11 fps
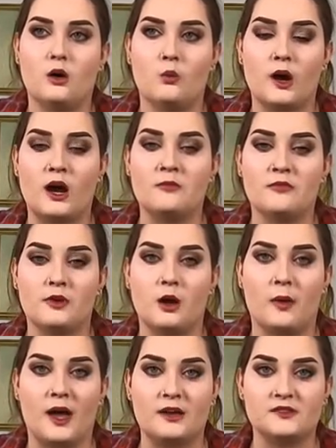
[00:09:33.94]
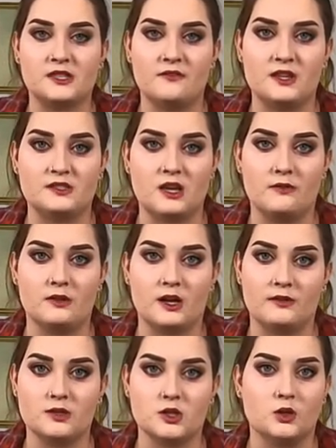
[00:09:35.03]
where I'm from, I have 77. They
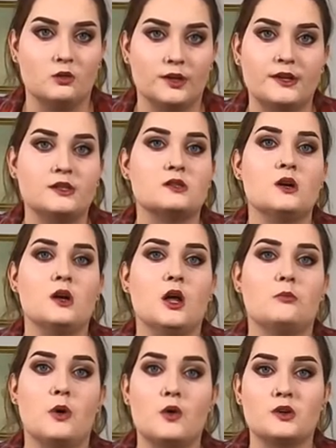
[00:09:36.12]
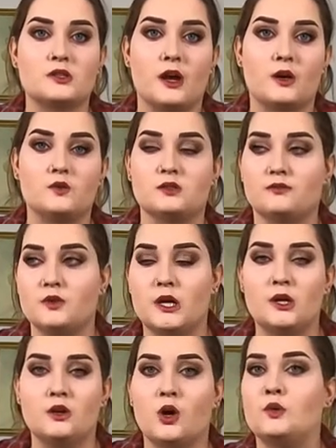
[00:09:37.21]
have the toll lanes. Motorcycles, if you
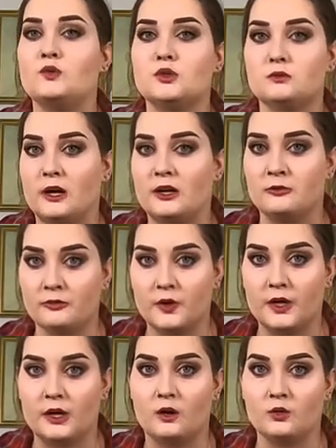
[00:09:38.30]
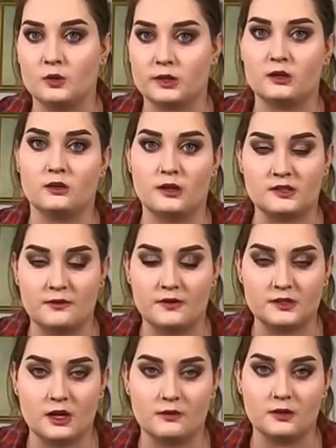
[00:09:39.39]
didn't know, do ride free on North Carolina
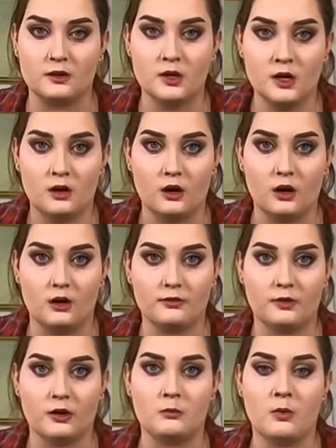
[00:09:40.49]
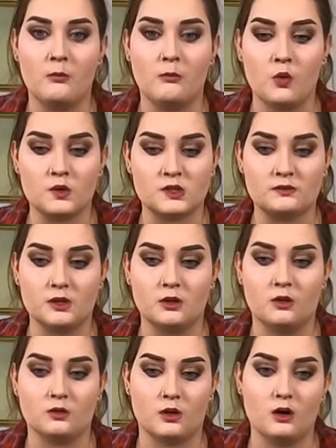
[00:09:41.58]
77 uh, from
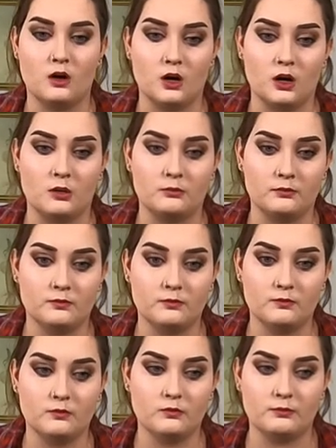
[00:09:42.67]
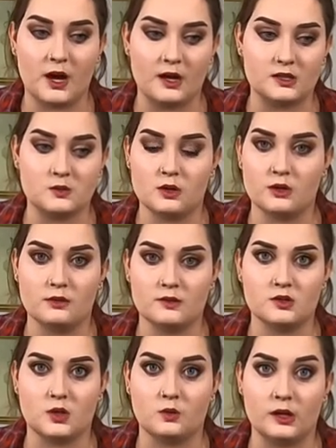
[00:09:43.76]
Mooresville um, past wherever
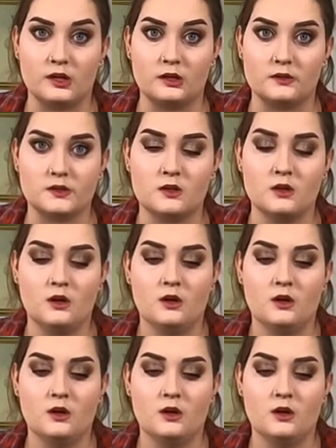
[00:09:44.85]
the toll lane is,